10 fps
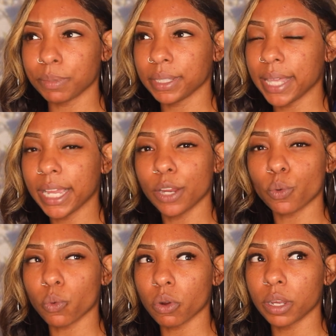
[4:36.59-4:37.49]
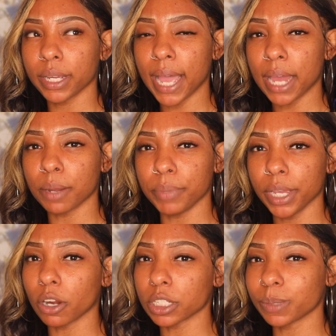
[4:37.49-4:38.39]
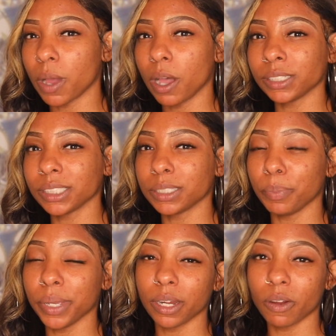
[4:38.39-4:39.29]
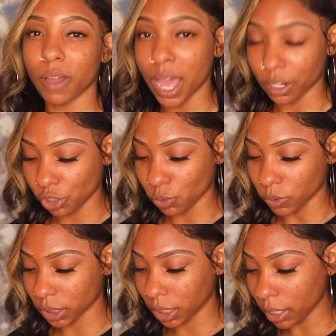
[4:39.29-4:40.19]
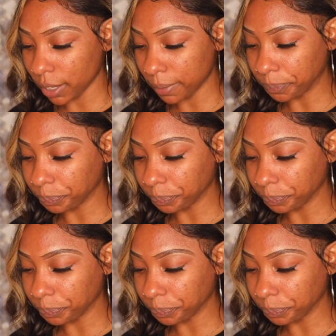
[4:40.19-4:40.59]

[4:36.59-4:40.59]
but they can run kind of big or small just depending on how the shoe is cut.